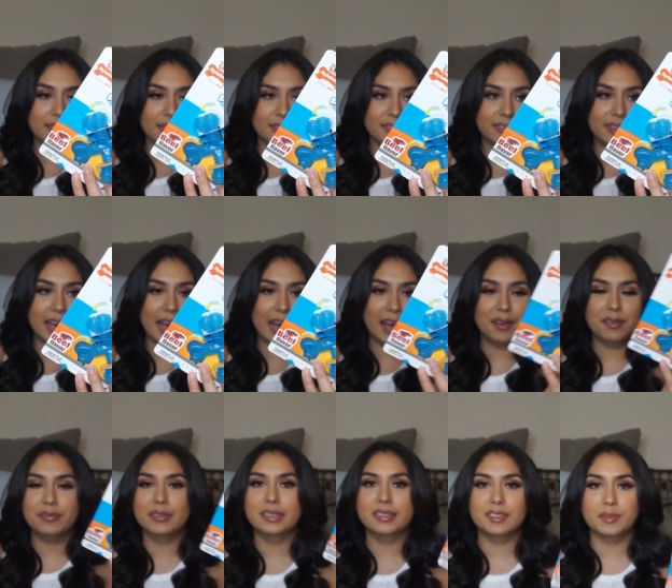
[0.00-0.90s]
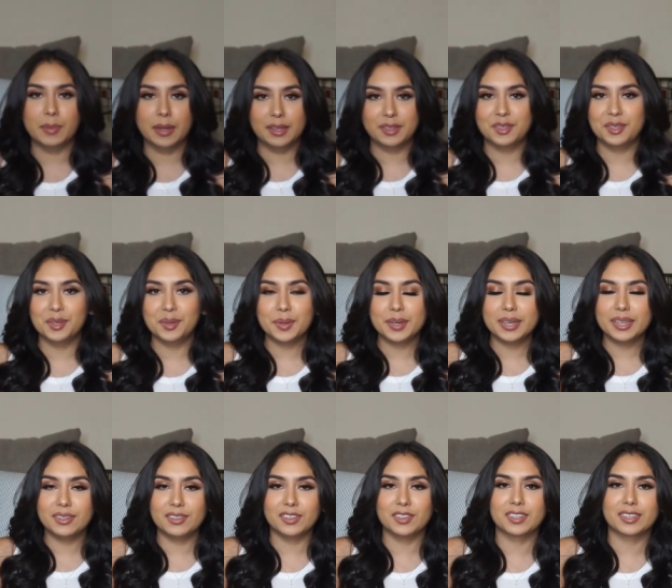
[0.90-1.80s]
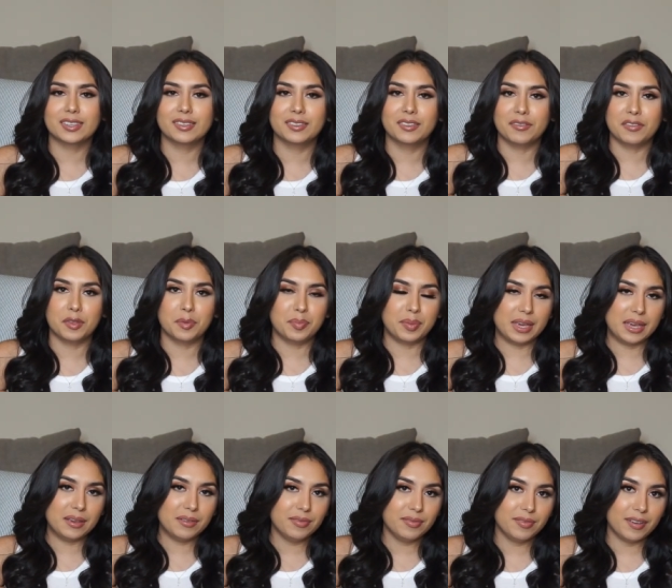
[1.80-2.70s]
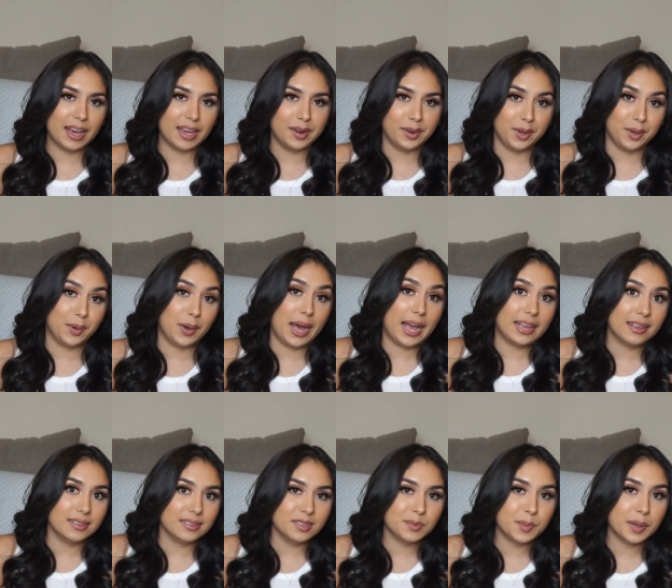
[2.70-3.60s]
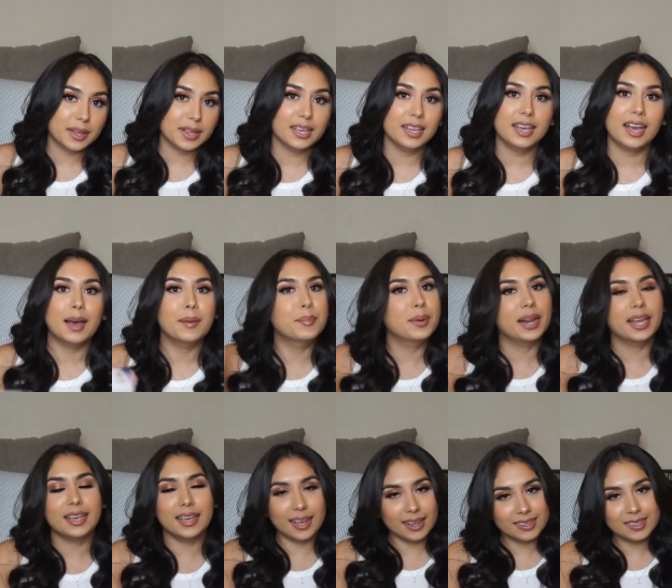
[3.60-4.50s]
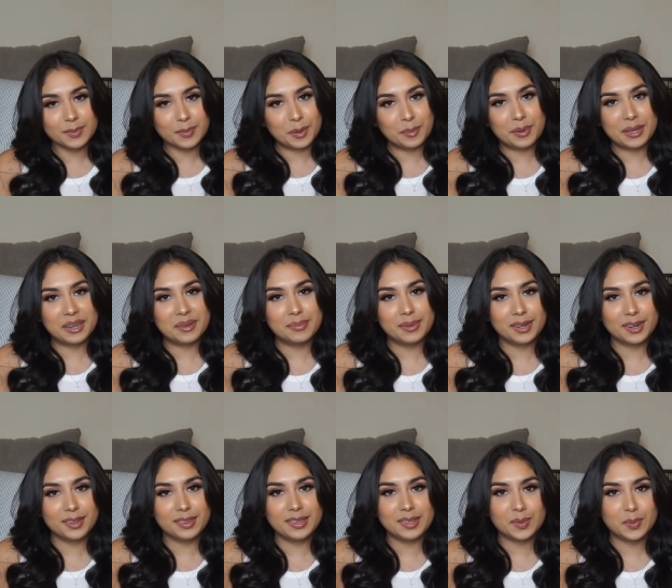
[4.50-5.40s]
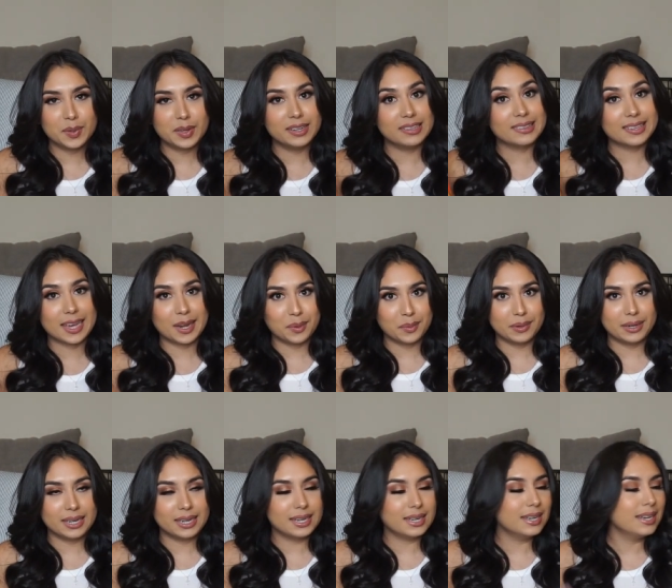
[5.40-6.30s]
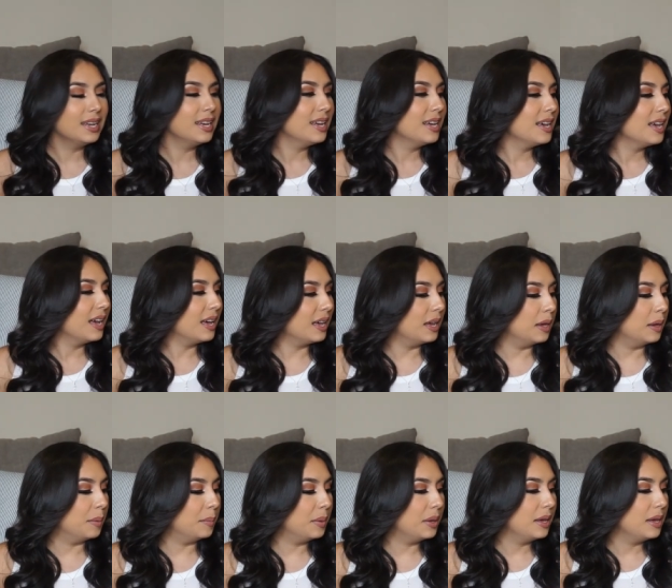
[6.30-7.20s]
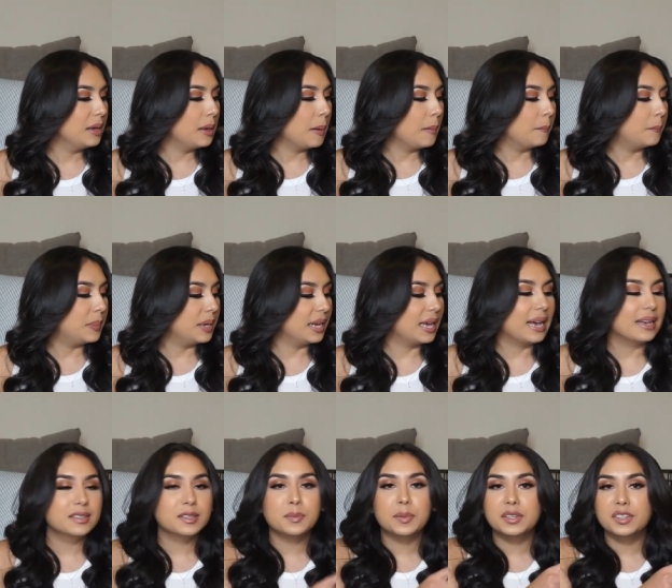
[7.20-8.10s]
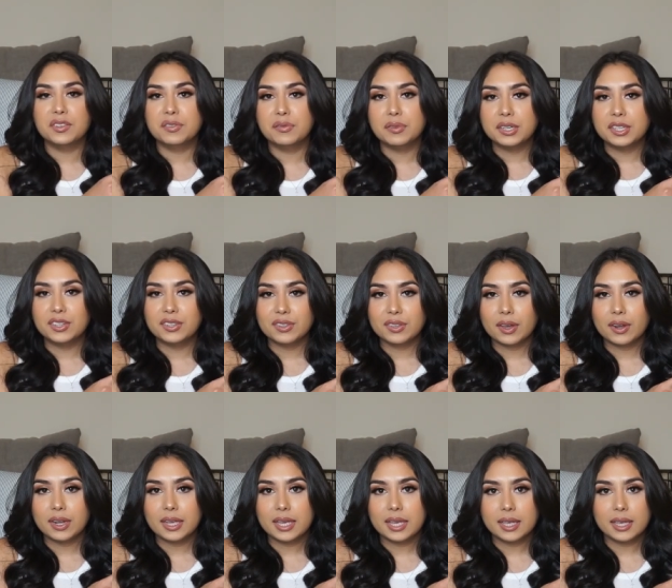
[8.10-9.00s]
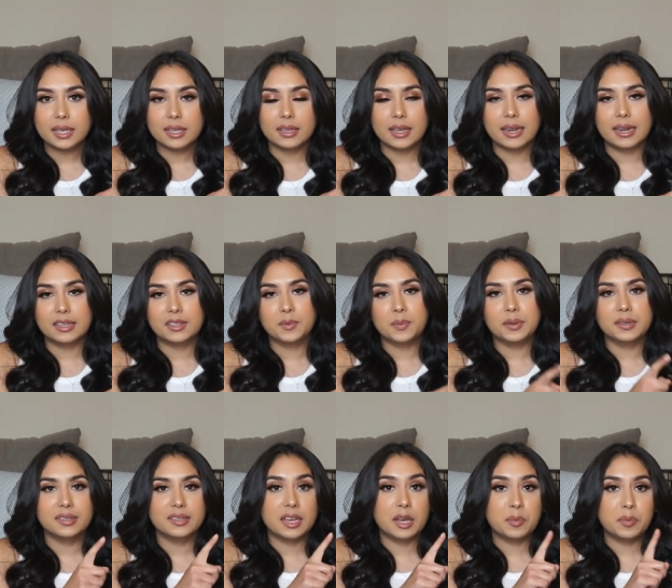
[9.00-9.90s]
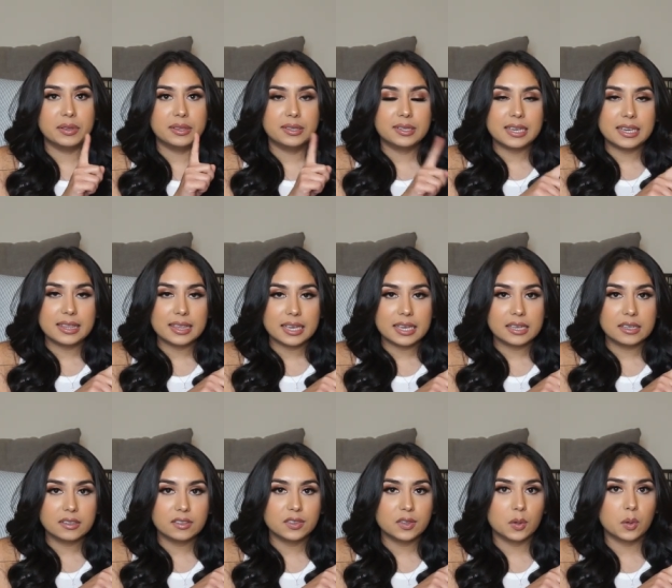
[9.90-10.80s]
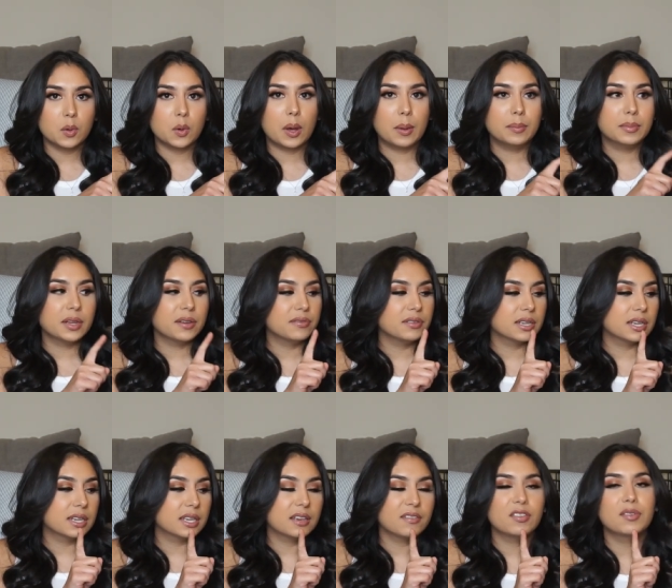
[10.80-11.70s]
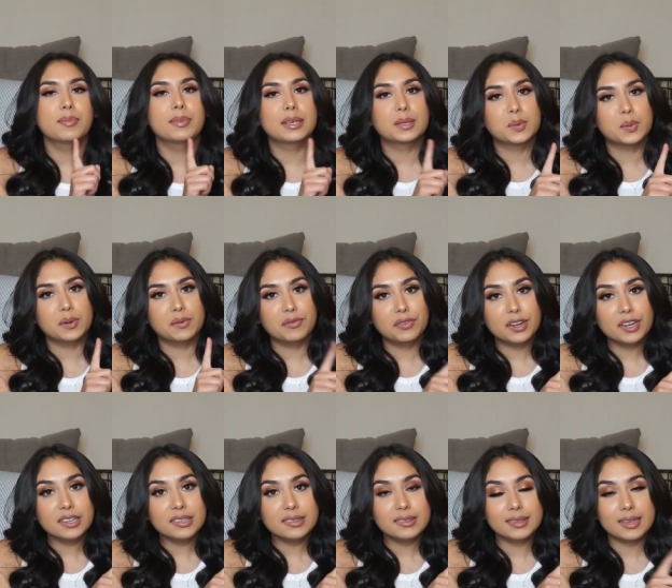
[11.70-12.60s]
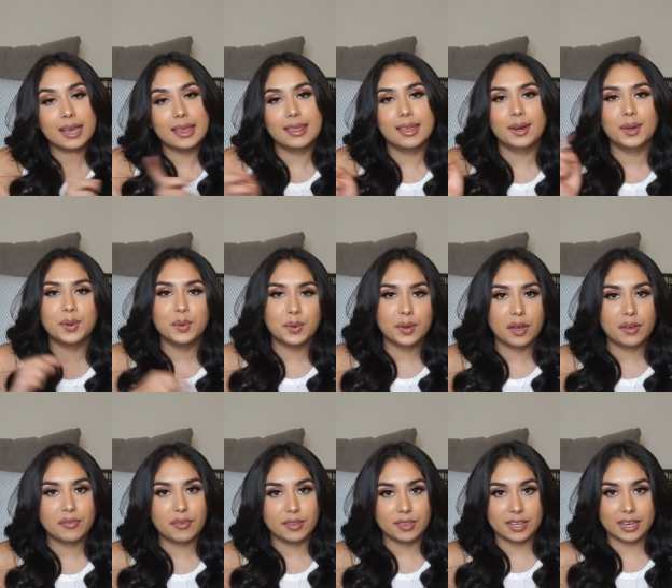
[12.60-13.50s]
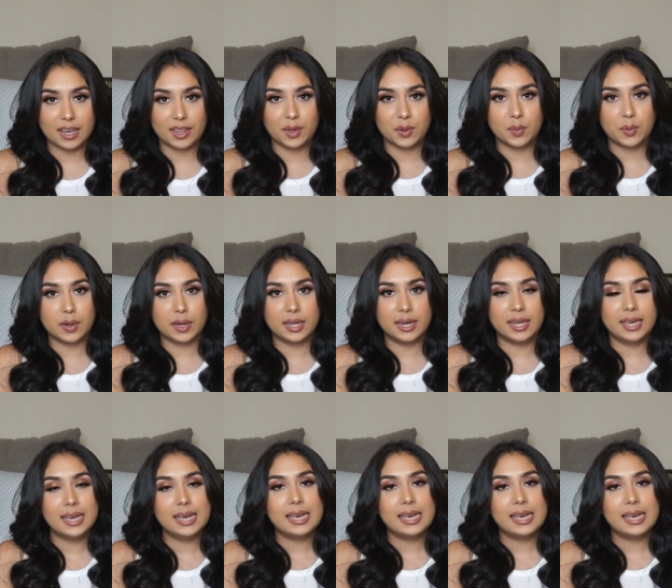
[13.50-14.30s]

does have a smell to it just because of the beef. I don't know, I can smell it, but I can't smell peanut butter on this one. It's kind of weird. Um, but it has a bunch of ridges on it and it's supposed to help with teething. So I'm definitely gonna give him this one first and then hold off on the other one